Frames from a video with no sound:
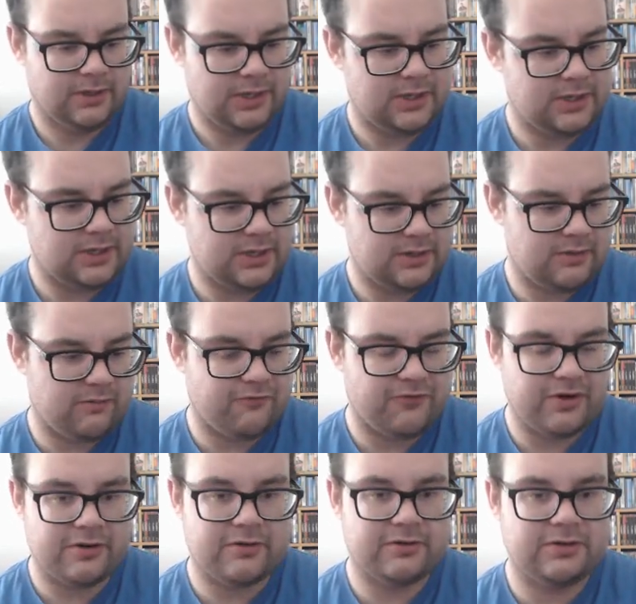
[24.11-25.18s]
And I
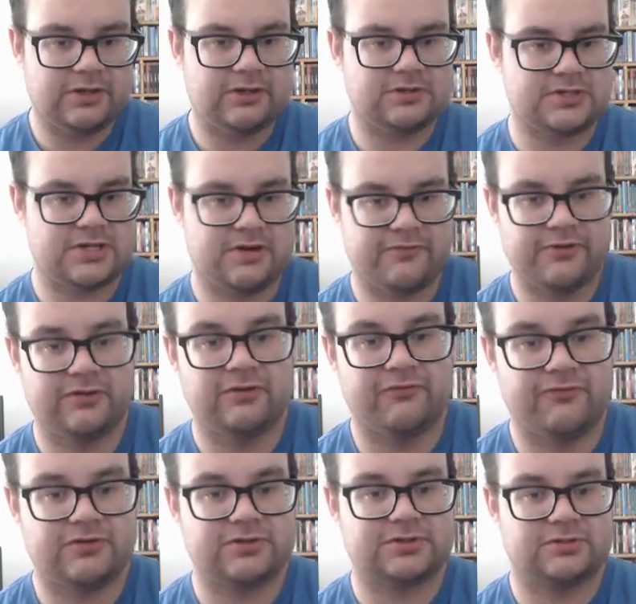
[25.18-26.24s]
figured, since I reviewed
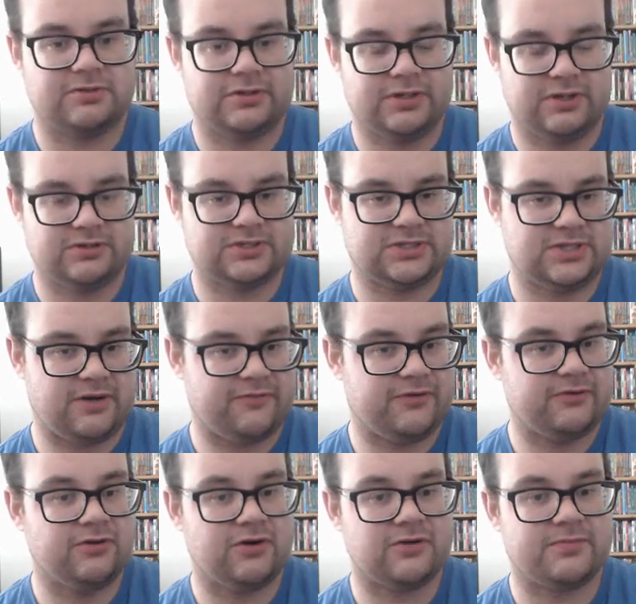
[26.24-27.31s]
since I
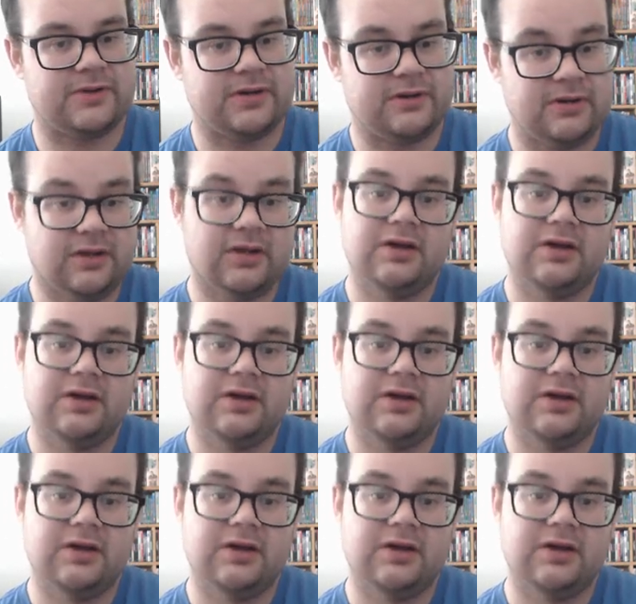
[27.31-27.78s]
reviewed Darkman,